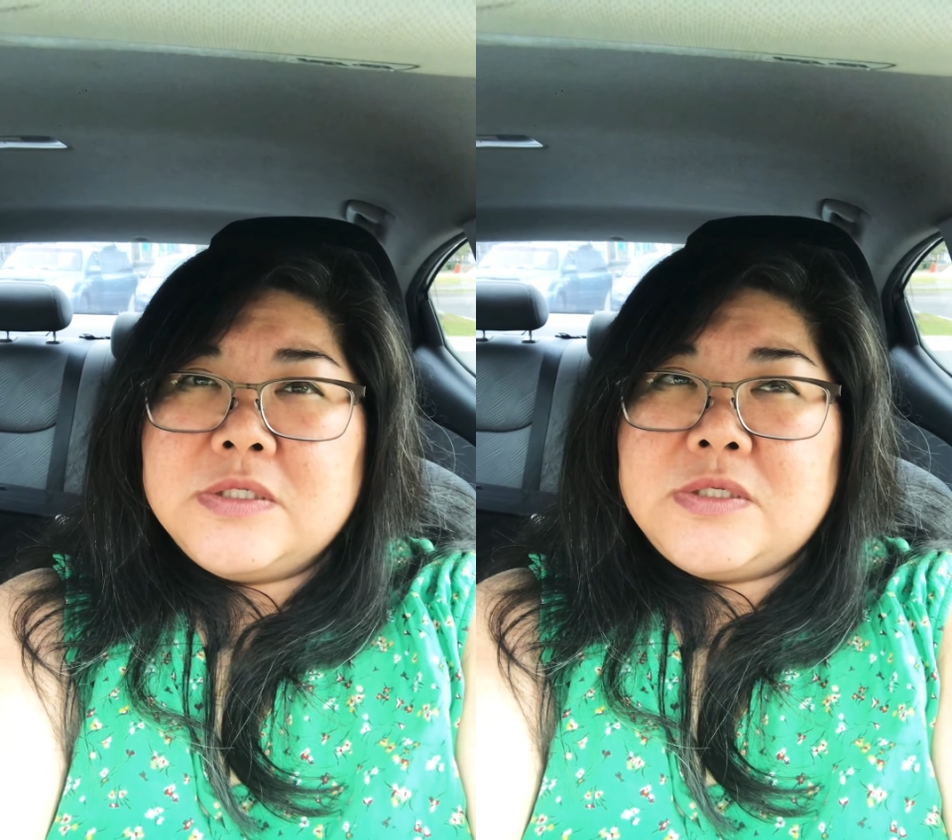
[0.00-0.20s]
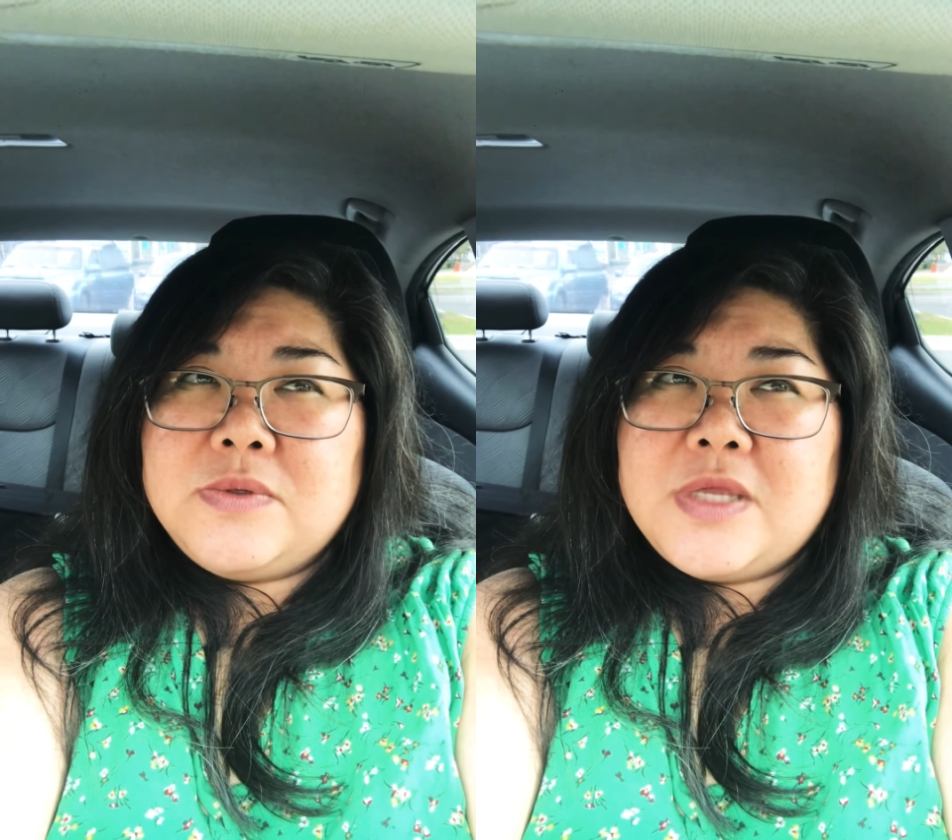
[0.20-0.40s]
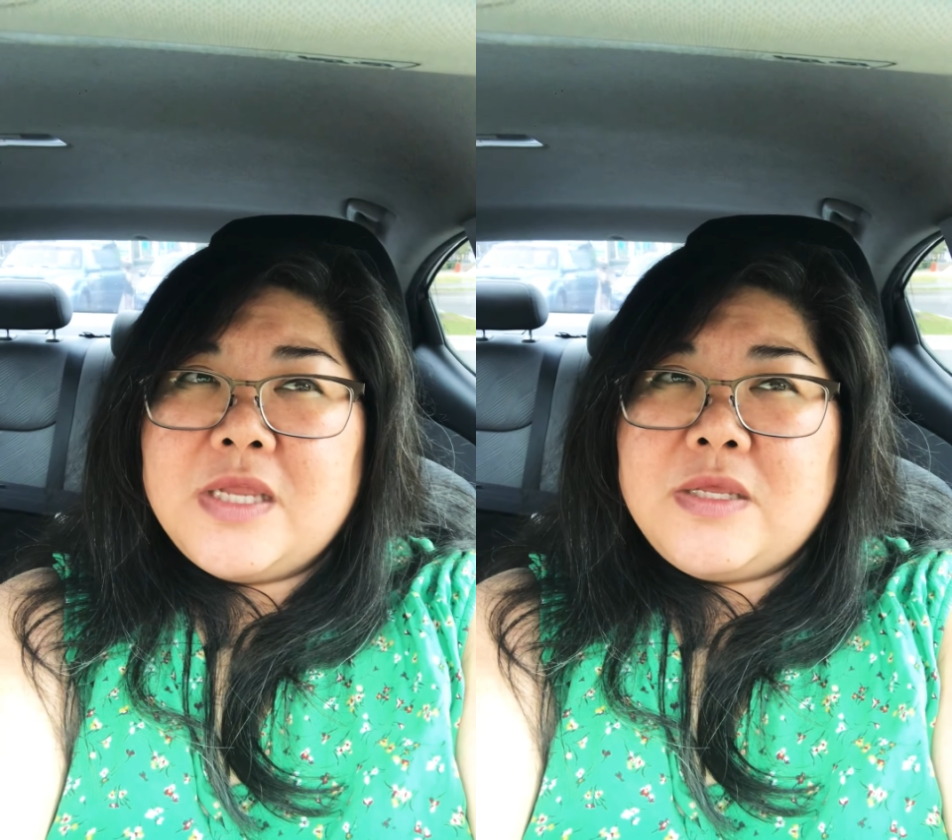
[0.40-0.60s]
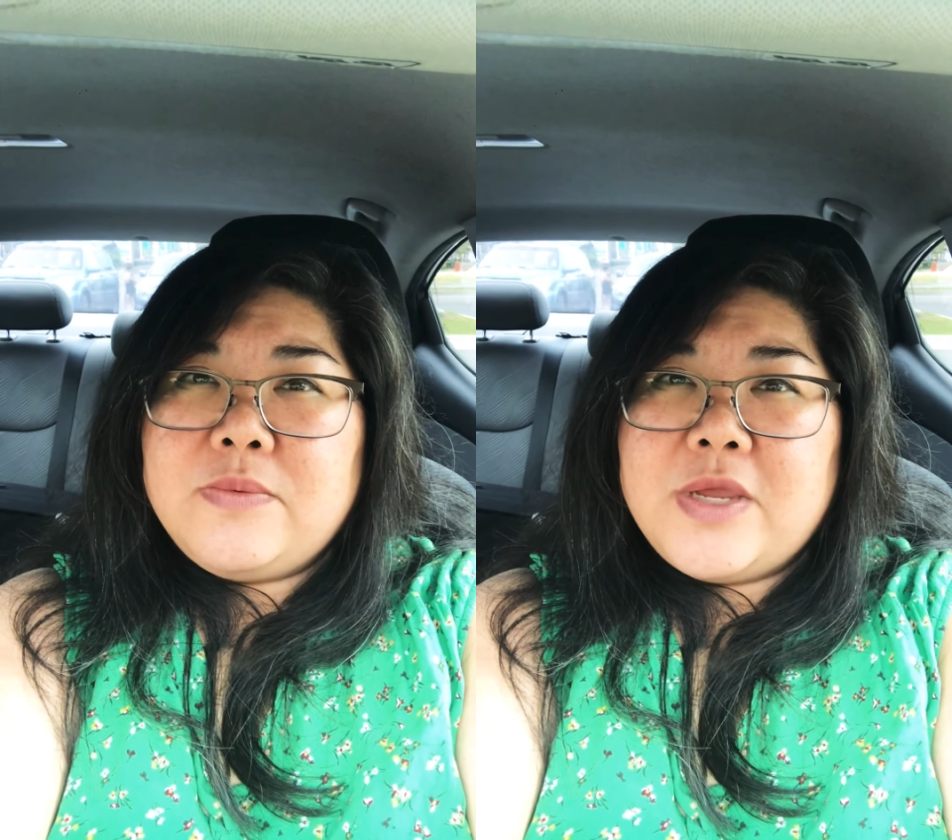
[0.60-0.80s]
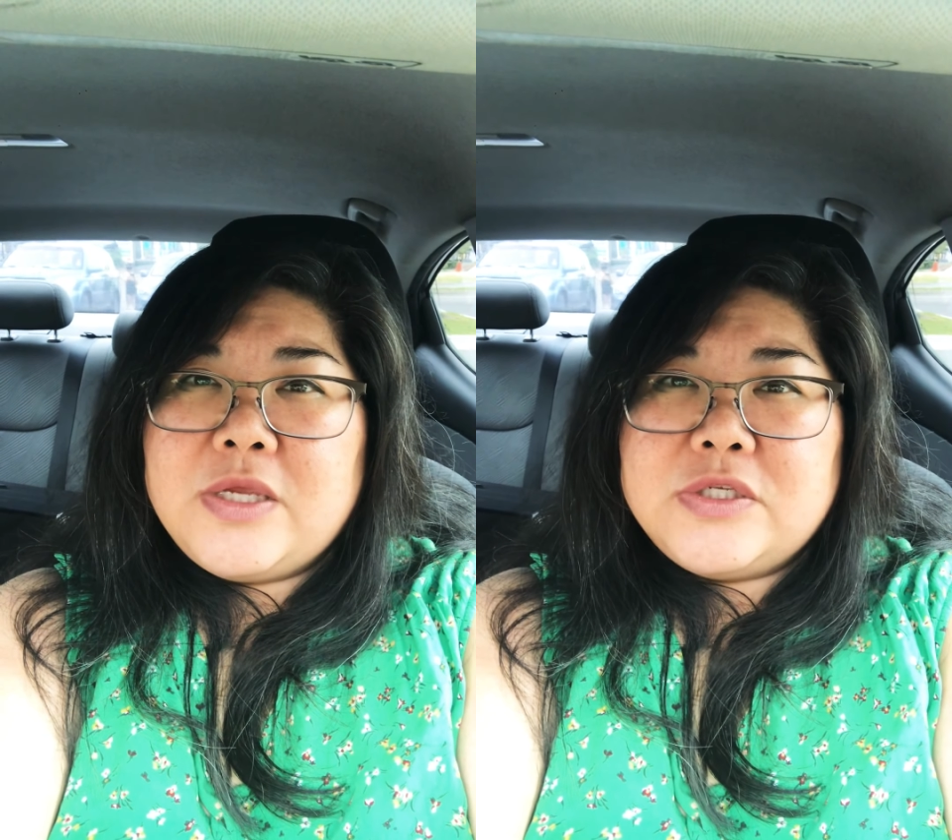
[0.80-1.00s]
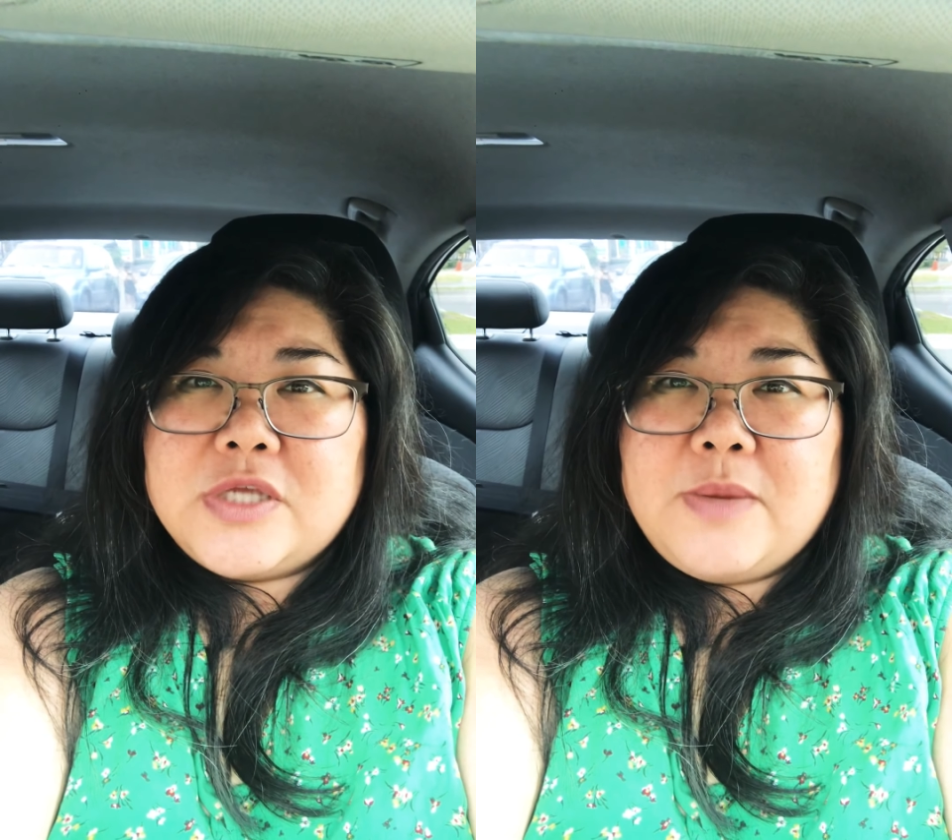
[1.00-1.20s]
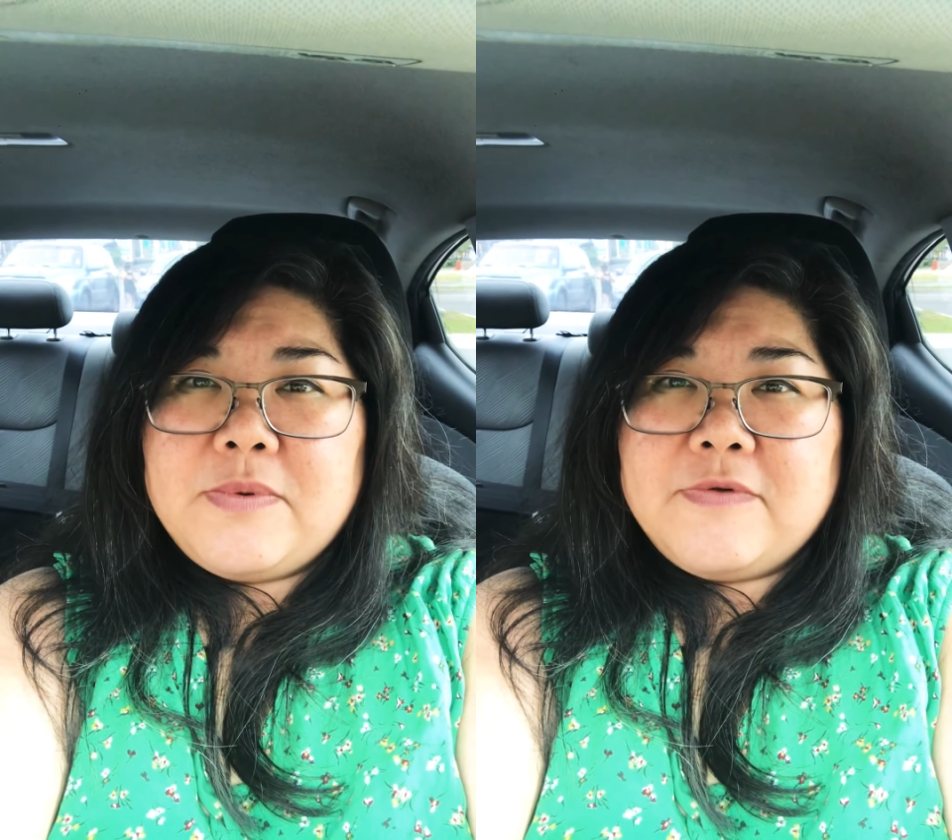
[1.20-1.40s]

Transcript: to in any way, shape,